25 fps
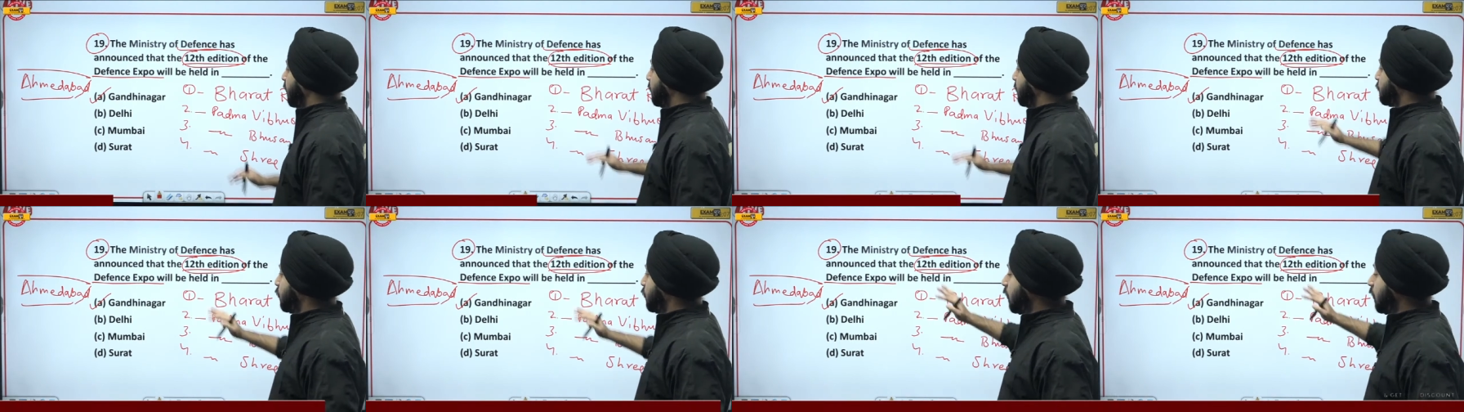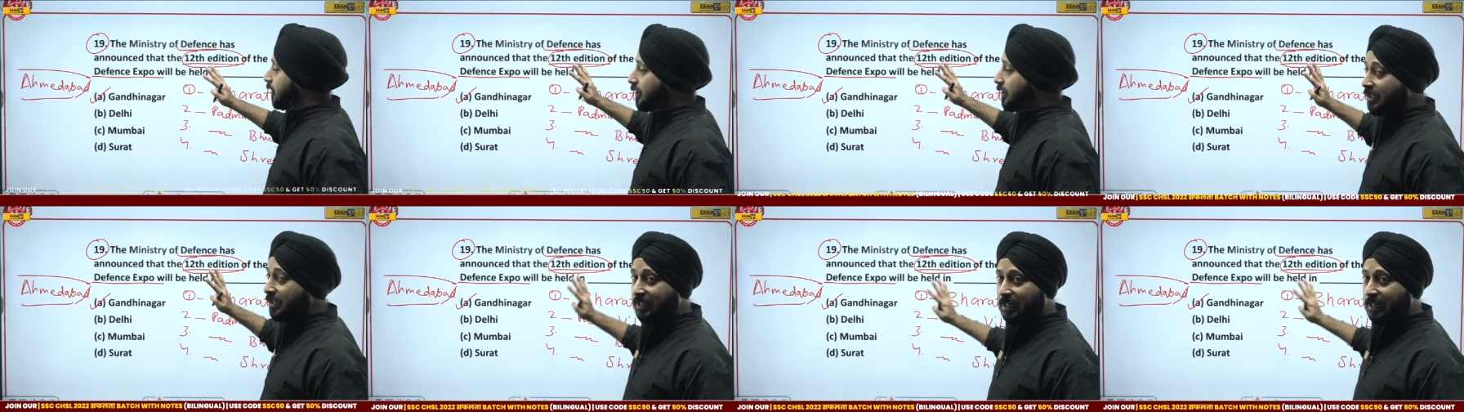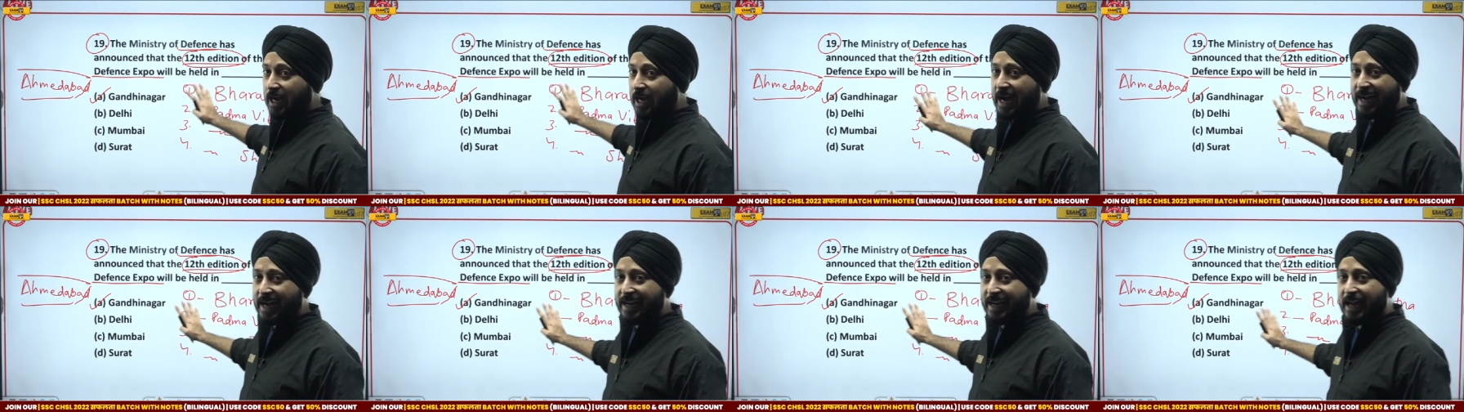So
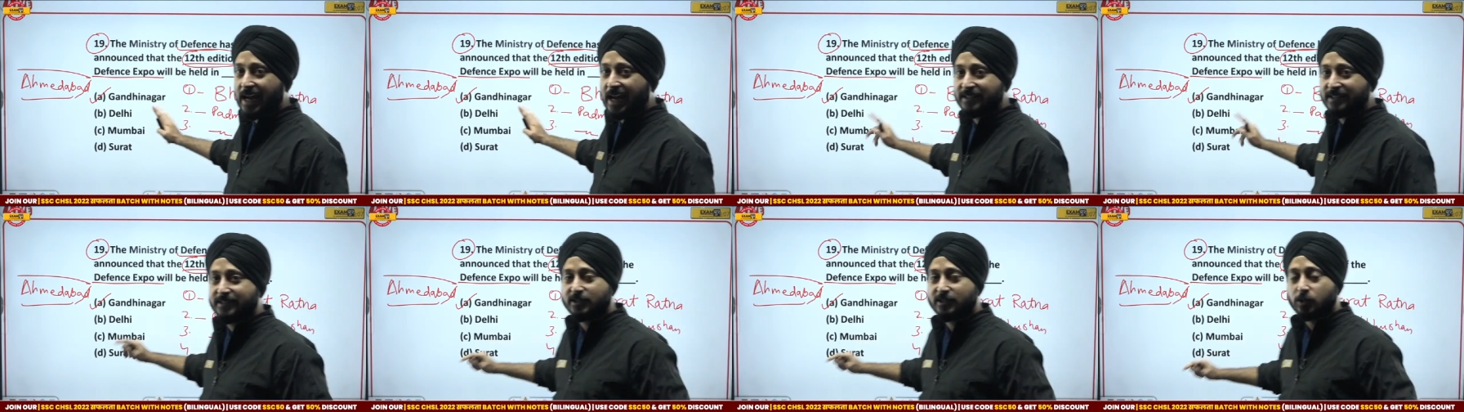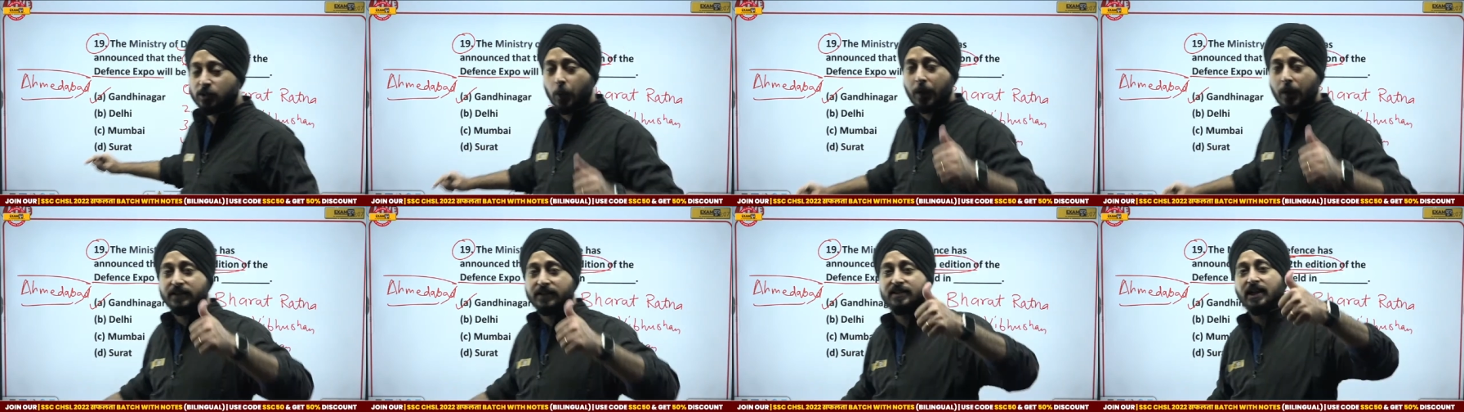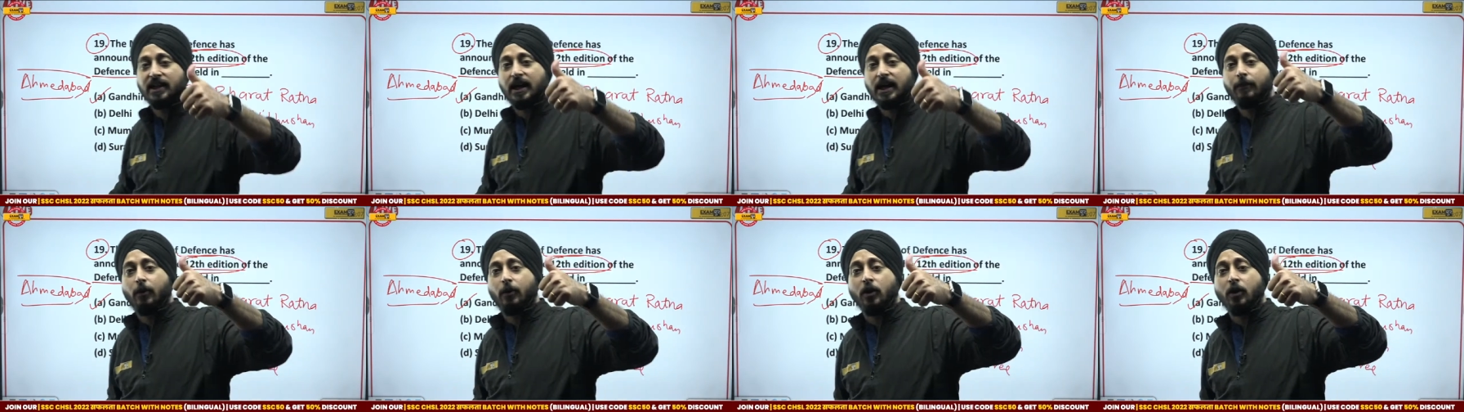I asked this question
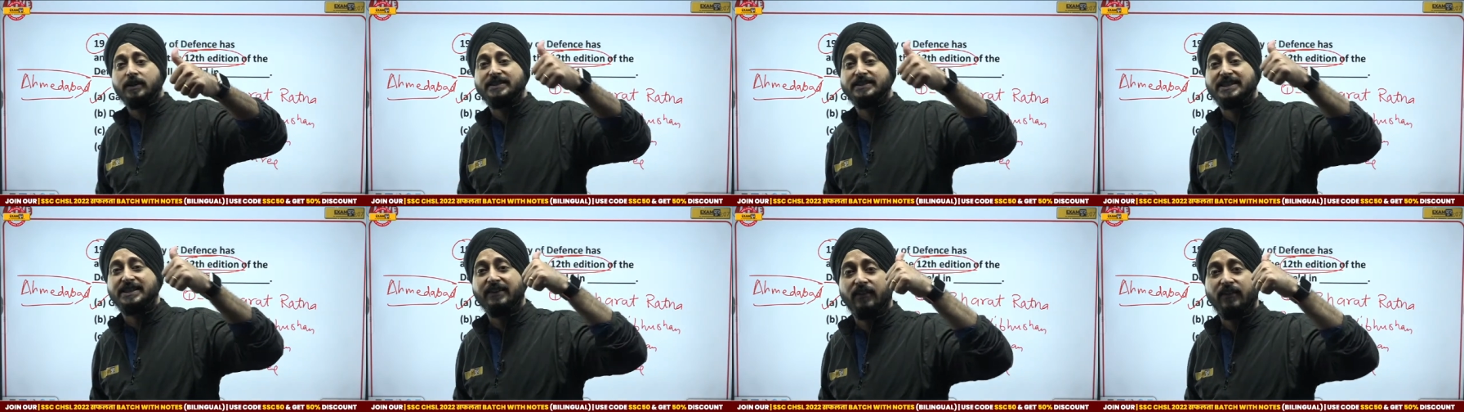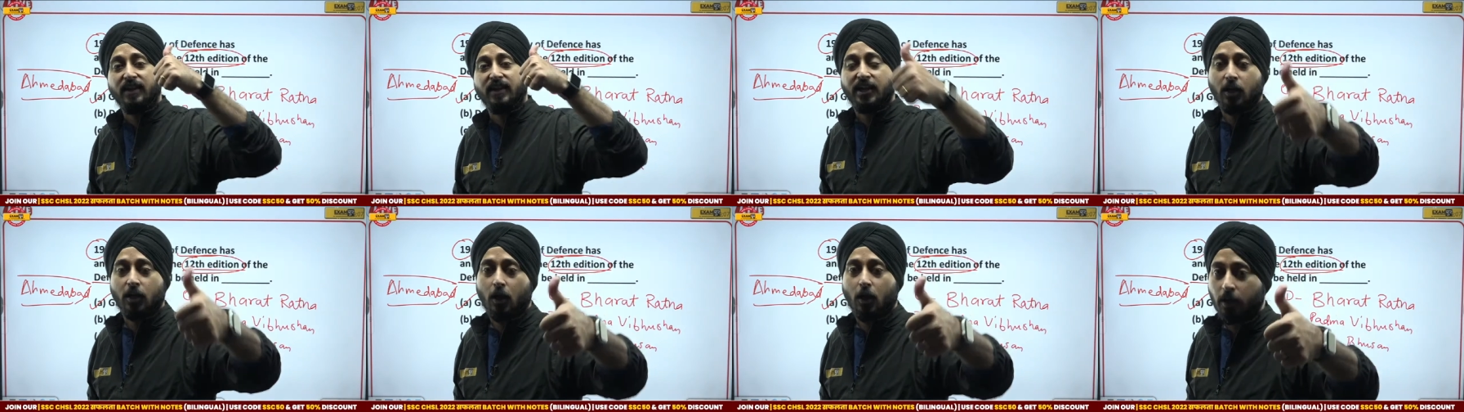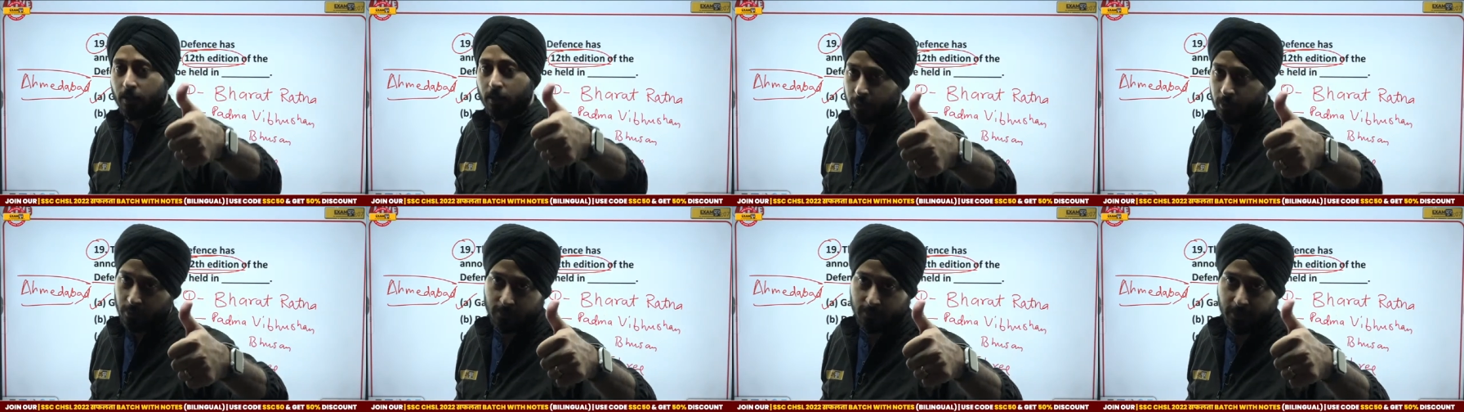about civilian
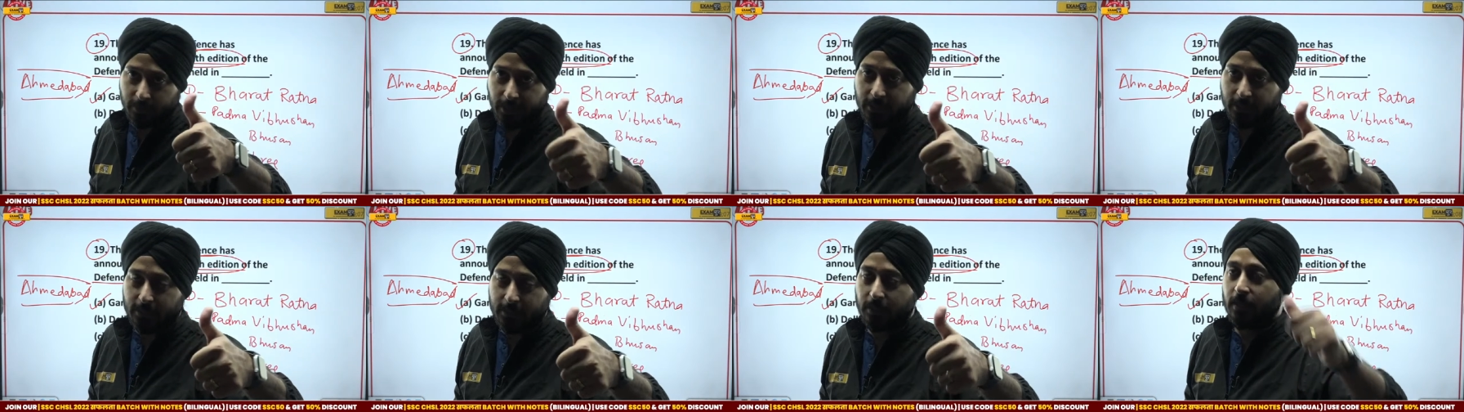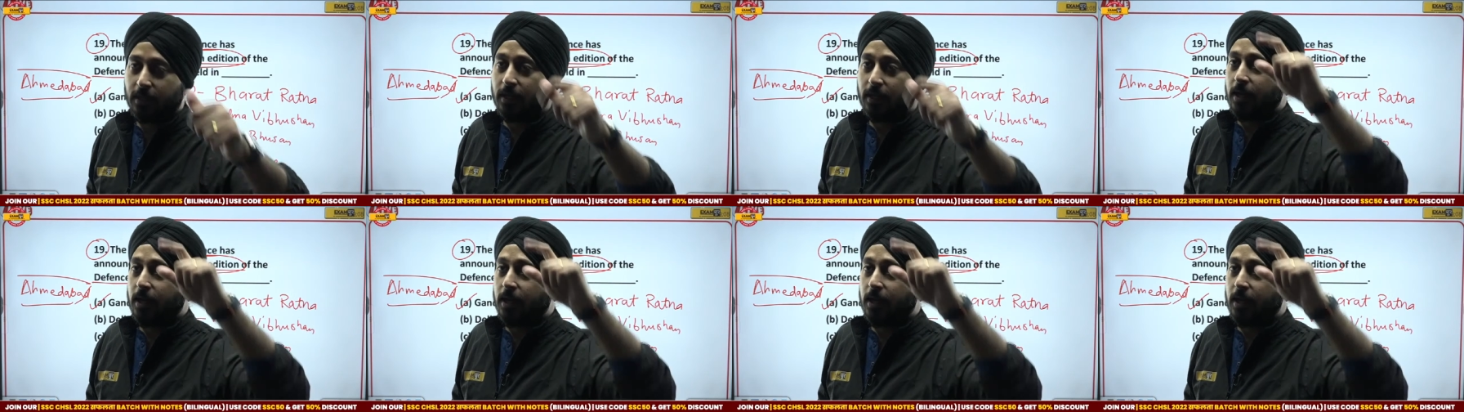honor, right?